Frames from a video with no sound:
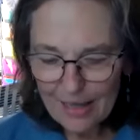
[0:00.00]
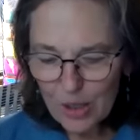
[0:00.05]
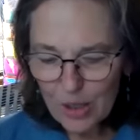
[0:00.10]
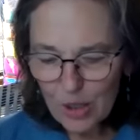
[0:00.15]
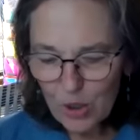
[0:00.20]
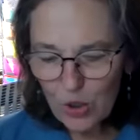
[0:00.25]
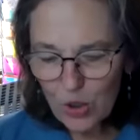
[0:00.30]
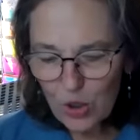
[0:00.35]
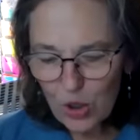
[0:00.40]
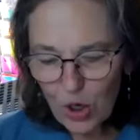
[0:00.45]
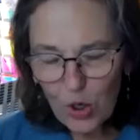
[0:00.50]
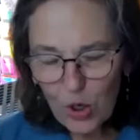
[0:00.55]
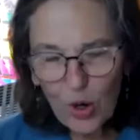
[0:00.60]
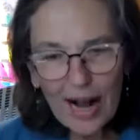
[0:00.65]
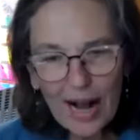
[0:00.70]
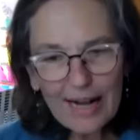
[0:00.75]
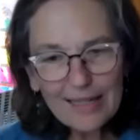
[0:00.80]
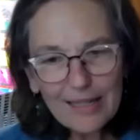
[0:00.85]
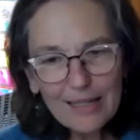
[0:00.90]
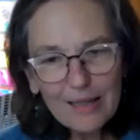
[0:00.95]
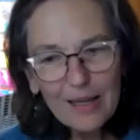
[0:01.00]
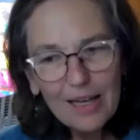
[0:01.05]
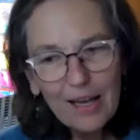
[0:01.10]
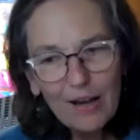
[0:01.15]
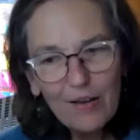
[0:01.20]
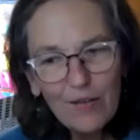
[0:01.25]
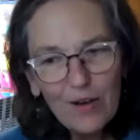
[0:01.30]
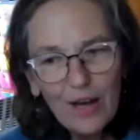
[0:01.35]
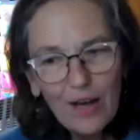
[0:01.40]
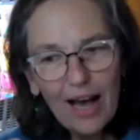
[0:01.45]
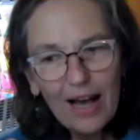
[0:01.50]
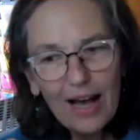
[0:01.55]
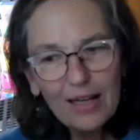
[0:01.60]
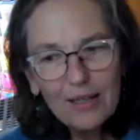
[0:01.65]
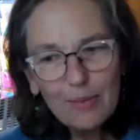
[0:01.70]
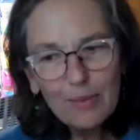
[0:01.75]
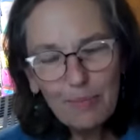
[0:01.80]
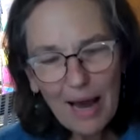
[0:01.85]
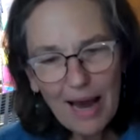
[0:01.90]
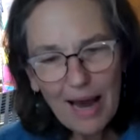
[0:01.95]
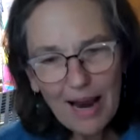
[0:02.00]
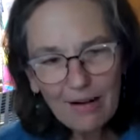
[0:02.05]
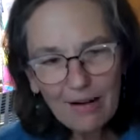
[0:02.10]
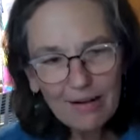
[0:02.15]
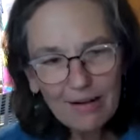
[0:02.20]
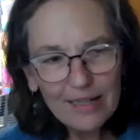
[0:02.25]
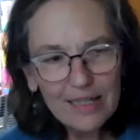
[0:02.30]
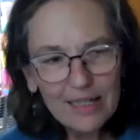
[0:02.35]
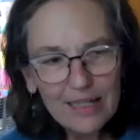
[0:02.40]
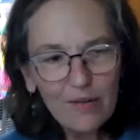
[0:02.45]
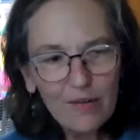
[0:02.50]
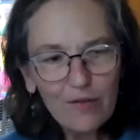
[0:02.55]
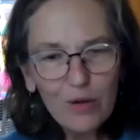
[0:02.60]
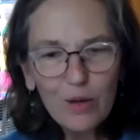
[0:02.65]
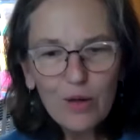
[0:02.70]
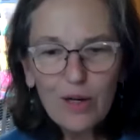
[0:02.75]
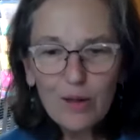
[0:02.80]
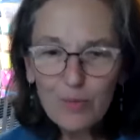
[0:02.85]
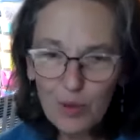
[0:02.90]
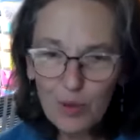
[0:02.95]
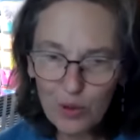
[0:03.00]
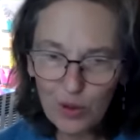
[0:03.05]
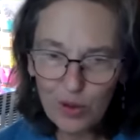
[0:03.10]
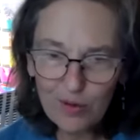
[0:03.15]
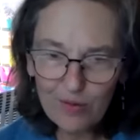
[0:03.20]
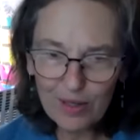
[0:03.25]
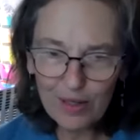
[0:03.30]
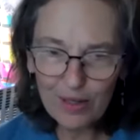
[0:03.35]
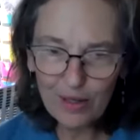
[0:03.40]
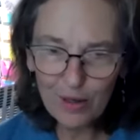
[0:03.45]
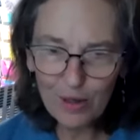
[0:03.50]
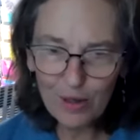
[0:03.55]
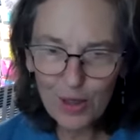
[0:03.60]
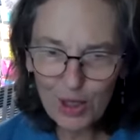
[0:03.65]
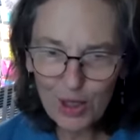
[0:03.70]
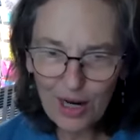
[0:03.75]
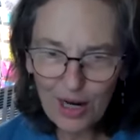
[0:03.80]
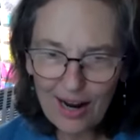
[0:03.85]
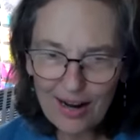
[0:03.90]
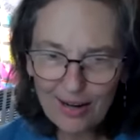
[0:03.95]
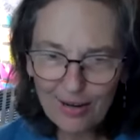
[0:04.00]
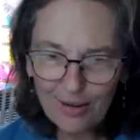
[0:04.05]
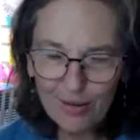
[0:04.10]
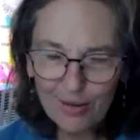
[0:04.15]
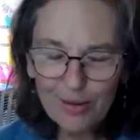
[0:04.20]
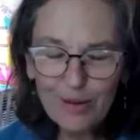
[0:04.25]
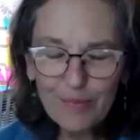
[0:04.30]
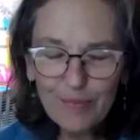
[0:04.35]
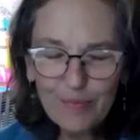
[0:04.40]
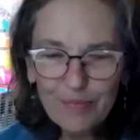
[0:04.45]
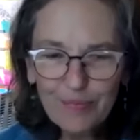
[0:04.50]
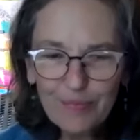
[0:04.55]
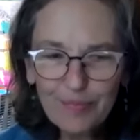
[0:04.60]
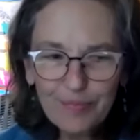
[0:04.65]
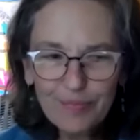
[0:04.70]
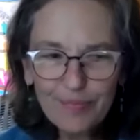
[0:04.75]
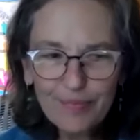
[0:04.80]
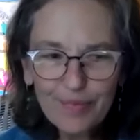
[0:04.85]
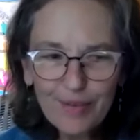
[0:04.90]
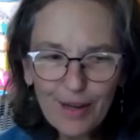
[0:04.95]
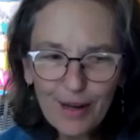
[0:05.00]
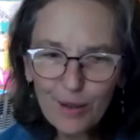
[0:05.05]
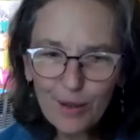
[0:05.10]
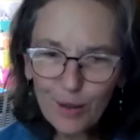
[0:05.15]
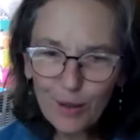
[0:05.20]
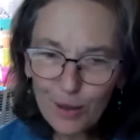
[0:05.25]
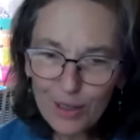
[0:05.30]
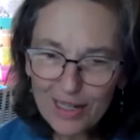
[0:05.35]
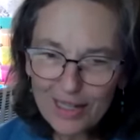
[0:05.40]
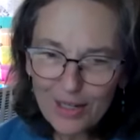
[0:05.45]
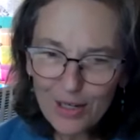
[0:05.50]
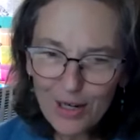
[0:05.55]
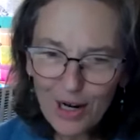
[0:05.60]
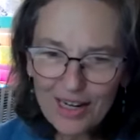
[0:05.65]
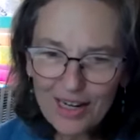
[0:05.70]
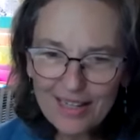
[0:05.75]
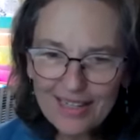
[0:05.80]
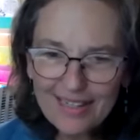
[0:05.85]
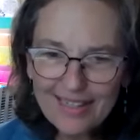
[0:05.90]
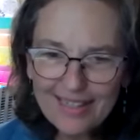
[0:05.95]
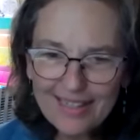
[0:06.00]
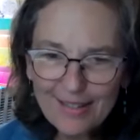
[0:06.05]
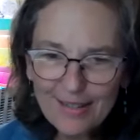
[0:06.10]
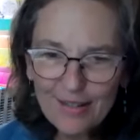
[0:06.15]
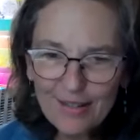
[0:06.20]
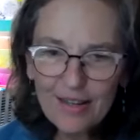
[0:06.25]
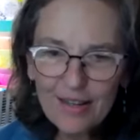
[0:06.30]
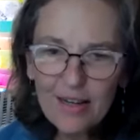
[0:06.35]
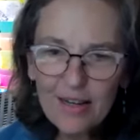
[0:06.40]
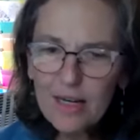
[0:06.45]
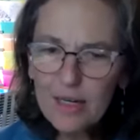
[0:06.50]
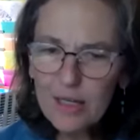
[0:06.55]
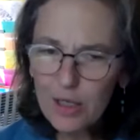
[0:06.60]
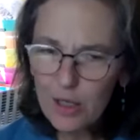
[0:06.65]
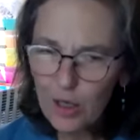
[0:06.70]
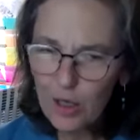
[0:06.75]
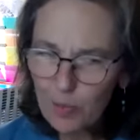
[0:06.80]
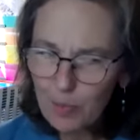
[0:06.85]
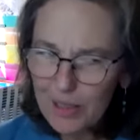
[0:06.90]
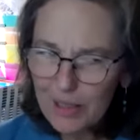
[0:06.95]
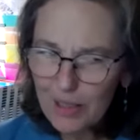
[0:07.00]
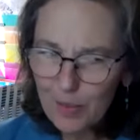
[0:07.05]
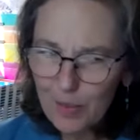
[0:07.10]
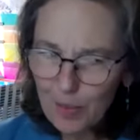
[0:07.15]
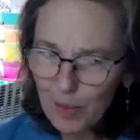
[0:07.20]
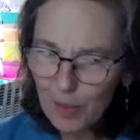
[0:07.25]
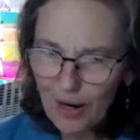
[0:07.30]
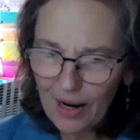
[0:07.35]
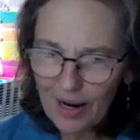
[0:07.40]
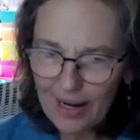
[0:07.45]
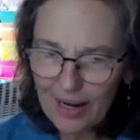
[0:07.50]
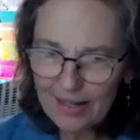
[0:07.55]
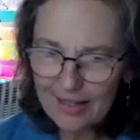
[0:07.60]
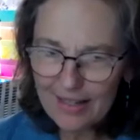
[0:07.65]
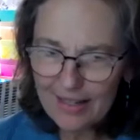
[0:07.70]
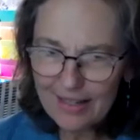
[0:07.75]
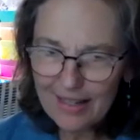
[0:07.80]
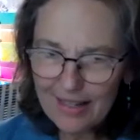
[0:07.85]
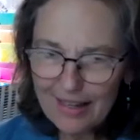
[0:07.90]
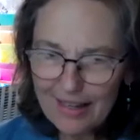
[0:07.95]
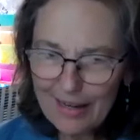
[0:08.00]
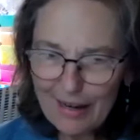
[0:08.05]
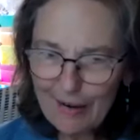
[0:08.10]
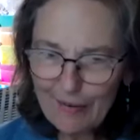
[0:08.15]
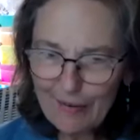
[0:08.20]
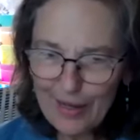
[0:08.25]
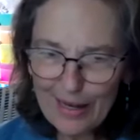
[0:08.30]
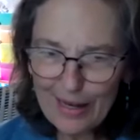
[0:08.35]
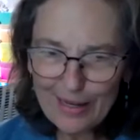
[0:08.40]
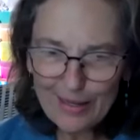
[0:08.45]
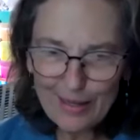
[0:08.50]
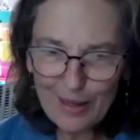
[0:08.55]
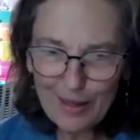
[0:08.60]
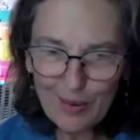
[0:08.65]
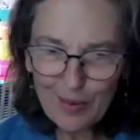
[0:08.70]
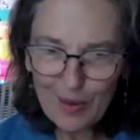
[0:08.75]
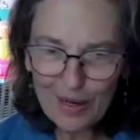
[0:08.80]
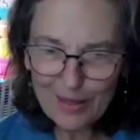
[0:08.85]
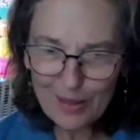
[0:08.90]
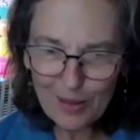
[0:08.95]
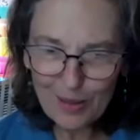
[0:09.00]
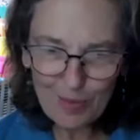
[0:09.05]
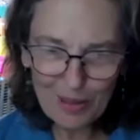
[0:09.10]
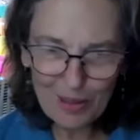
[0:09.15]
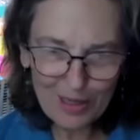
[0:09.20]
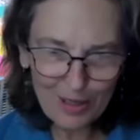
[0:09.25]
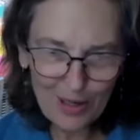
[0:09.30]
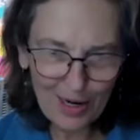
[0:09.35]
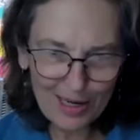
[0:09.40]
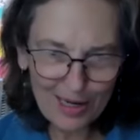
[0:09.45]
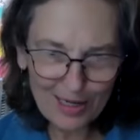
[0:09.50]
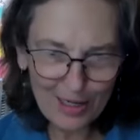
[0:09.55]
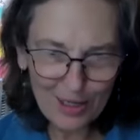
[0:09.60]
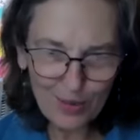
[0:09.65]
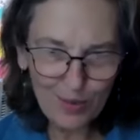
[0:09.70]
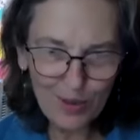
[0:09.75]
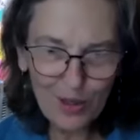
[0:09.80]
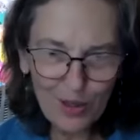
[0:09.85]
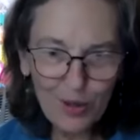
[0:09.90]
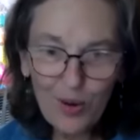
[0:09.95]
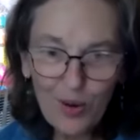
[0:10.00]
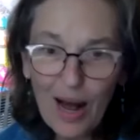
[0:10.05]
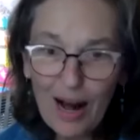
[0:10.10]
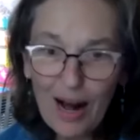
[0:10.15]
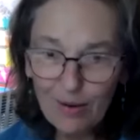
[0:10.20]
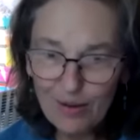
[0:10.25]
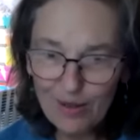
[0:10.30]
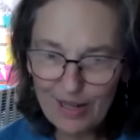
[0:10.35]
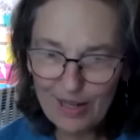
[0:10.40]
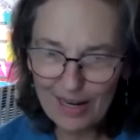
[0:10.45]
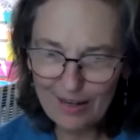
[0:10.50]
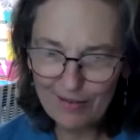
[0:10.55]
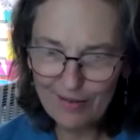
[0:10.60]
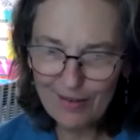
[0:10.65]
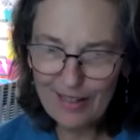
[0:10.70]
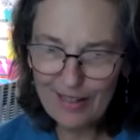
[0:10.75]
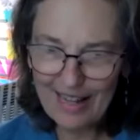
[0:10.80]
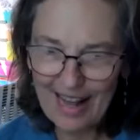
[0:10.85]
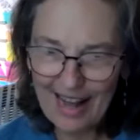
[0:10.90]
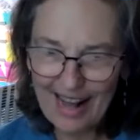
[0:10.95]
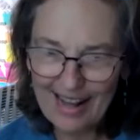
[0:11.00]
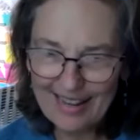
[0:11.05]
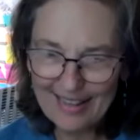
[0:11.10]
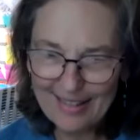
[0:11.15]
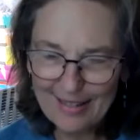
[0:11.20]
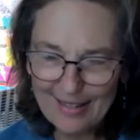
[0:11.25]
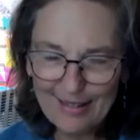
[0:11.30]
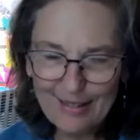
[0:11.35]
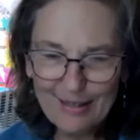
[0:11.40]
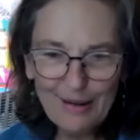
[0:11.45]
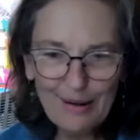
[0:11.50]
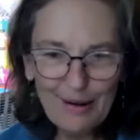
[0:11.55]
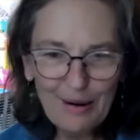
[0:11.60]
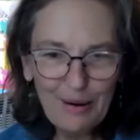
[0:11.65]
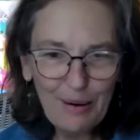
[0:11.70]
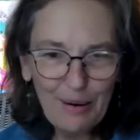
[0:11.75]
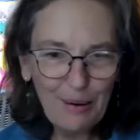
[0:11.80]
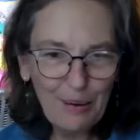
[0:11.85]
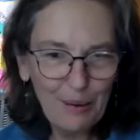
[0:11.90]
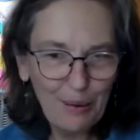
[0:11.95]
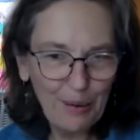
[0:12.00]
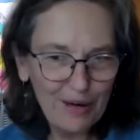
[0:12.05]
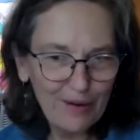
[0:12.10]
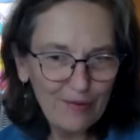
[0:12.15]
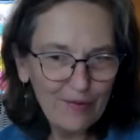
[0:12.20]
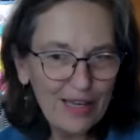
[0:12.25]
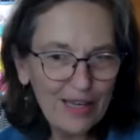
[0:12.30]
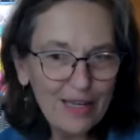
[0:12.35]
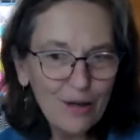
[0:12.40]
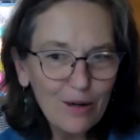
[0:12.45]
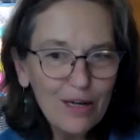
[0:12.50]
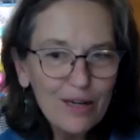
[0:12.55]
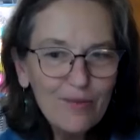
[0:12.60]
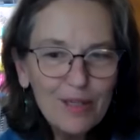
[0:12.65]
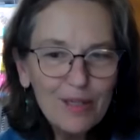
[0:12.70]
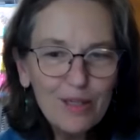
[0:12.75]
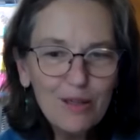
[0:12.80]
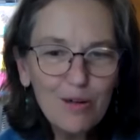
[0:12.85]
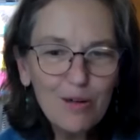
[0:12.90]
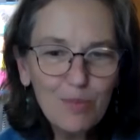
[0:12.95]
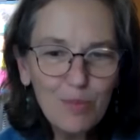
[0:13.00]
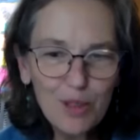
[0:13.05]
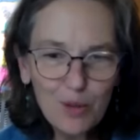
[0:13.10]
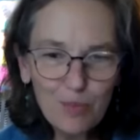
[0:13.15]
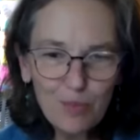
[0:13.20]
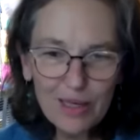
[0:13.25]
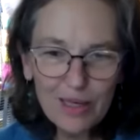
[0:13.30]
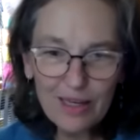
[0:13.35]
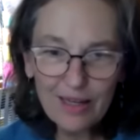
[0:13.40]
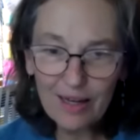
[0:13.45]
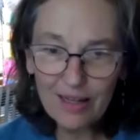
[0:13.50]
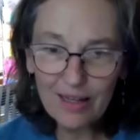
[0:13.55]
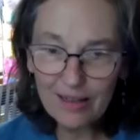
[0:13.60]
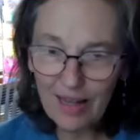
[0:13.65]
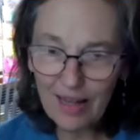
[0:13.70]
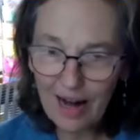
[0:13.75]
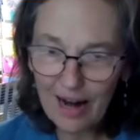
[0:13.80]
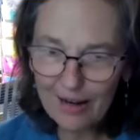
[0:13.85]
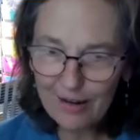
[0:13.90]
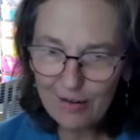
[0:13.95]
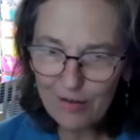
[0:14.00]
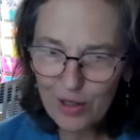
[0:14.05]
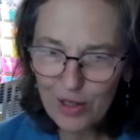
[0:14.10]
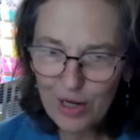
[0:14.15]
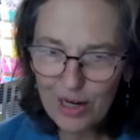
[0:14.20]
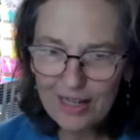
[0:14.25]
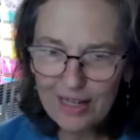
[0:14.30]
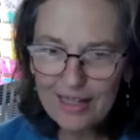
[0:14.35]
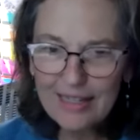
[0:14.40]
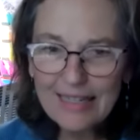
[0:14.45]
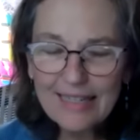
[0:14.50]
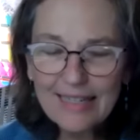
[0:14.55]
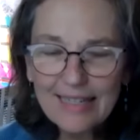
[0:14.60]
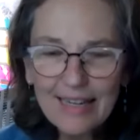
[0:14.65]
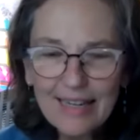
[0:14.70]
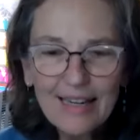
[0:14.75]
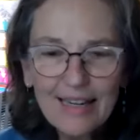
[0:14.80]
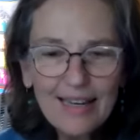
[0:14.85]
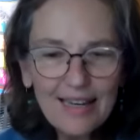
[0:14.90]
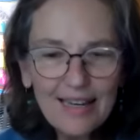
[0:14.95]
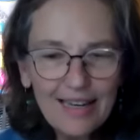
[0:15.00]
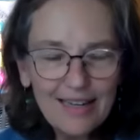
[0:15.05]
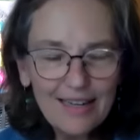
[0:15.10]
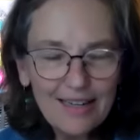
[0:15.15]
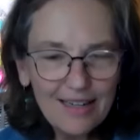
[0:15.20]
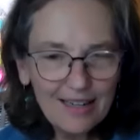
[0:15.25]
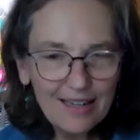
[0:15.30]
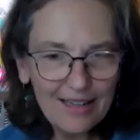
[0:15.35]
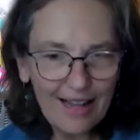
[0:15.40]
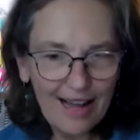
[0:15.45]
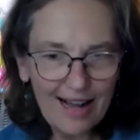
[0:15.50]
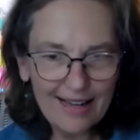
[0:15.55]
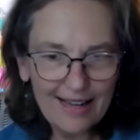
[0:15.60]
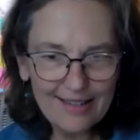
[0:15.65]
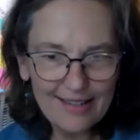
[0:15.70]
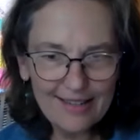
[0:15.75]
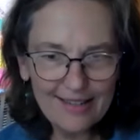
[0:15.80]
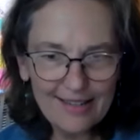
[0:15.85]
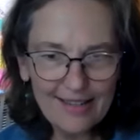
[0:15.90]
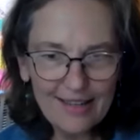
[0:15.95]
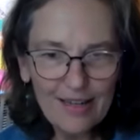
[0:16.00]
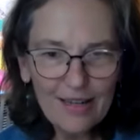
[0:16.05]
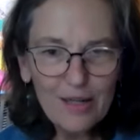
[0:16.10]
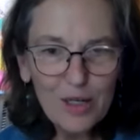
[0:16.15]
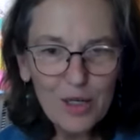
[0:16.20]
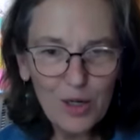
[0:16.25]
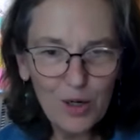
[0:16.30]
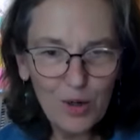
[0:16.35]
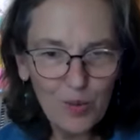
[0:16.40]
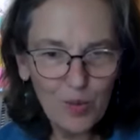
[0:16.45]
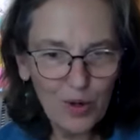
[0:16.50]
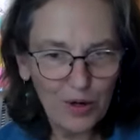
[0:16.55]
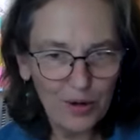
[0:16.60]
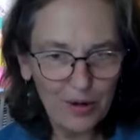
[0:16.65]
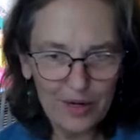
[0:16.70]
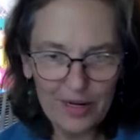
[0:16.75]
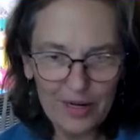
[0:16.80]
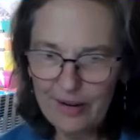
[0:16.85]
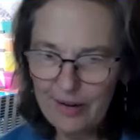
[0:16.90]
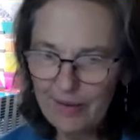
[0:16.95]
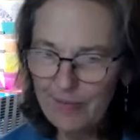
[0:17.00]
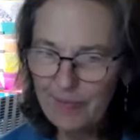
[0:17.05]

So as a parent, if you're observing your child learning Chinese, don't be surprised if they don't want to speak Chinese with you outside of class, or if they don't even seem to be speaking a lot of Chinese in class. Don't worry.